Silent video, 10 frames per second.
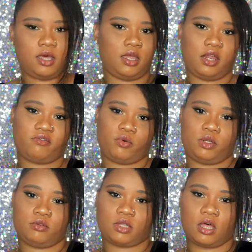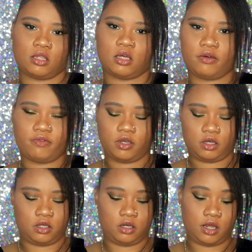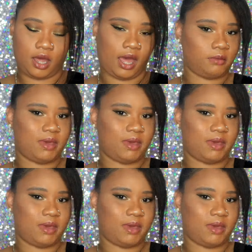and everyone knows I love a good eye